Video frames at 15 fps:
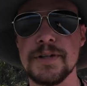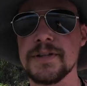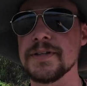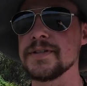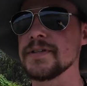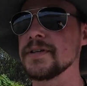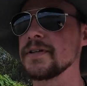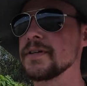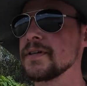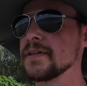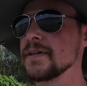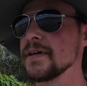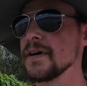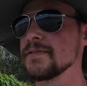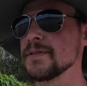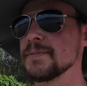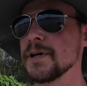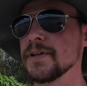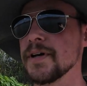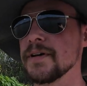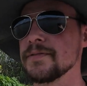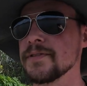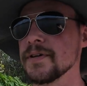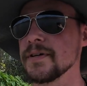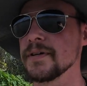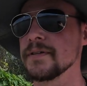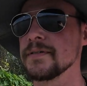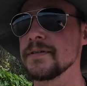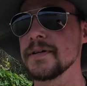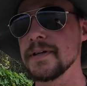that's off to my left are
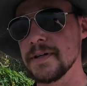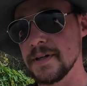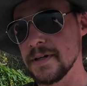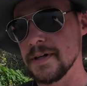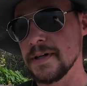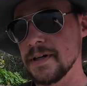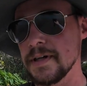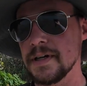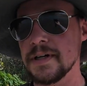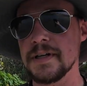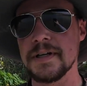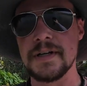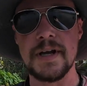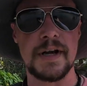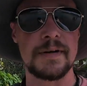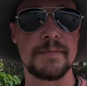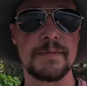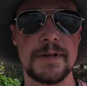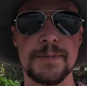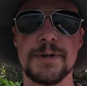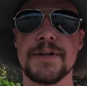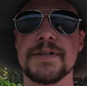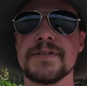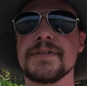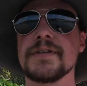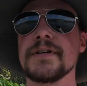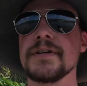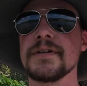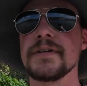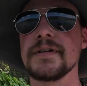not immigrants.
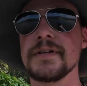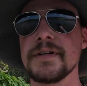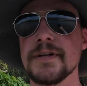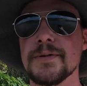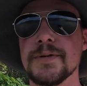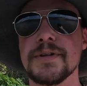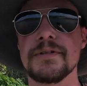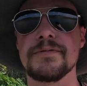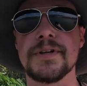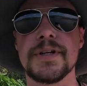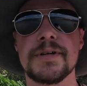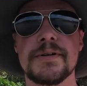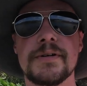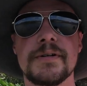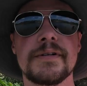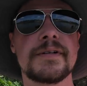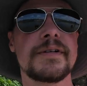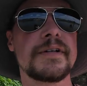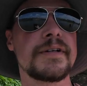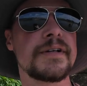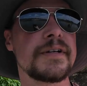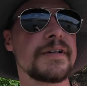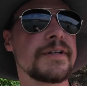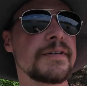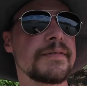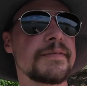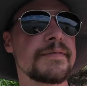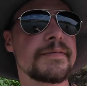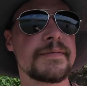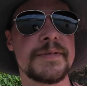They're here with their vehicle
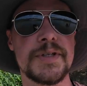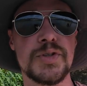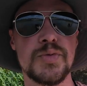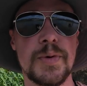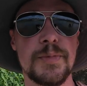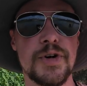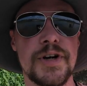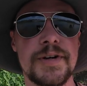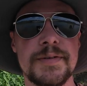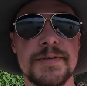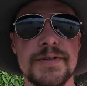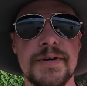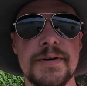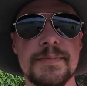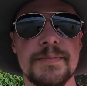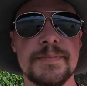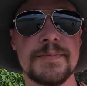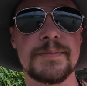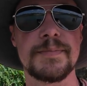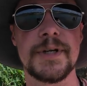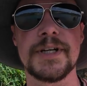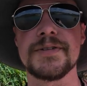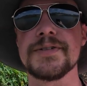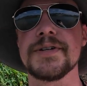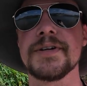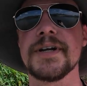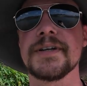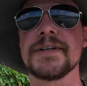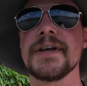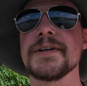and to swim around, so I'm making sure
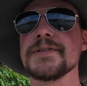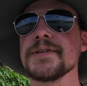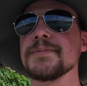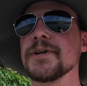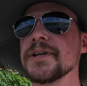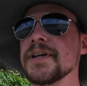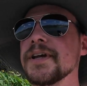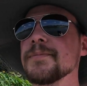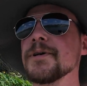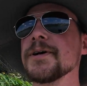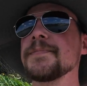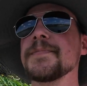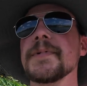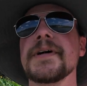not to catch them on camera.